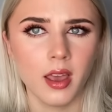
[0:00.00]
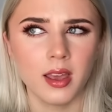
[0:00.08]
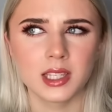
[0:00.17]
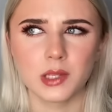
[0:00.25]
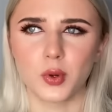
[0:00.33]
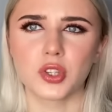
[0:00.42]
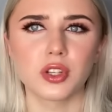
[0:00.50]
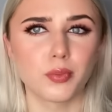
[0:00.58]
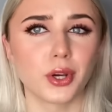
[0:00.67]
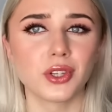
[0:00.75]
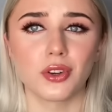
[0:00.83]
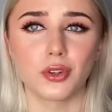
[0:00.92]
sponsored
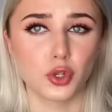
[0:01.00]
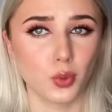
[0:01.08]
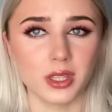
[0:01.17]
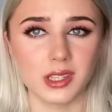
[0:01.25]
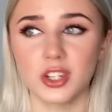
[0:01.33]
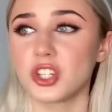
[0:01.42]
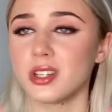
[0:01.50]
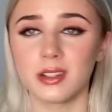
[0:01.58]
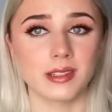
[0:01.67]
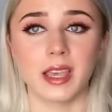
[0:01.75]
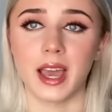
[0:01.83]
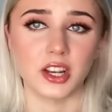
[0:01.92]
post on Twitter and she
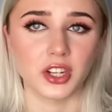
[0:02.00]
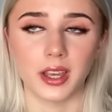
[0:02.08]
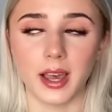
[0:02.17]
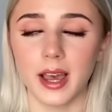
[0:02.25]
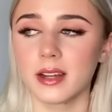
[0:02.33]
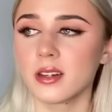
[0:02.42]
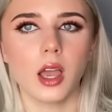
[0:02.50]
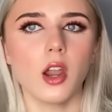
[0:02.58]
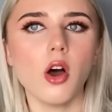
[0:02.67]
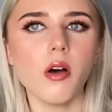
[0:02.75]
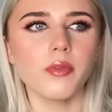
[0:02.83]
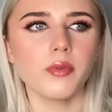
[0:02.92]
didn't say hashtag ad. A
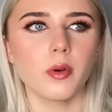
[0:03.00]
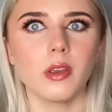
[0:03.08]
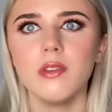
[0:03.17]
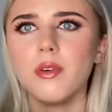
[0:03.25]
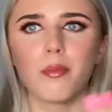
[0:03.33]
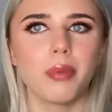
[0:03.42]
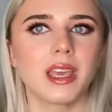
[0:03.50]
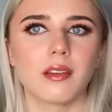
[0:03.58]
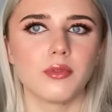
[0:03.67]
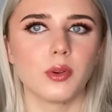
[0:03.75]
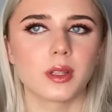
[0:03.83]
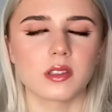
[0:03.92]
lot of even big
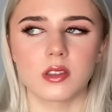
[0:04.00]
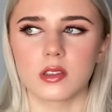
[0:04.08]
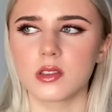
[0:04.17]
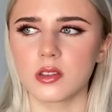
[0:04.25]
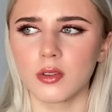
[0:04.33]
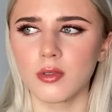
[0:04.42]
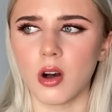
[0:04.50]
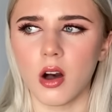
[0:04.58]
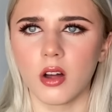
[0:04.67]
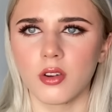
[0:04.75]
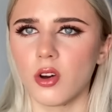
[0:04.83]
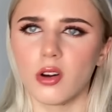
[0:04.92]
influencers still
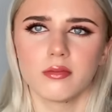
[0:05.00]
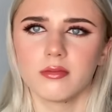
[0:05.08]
are not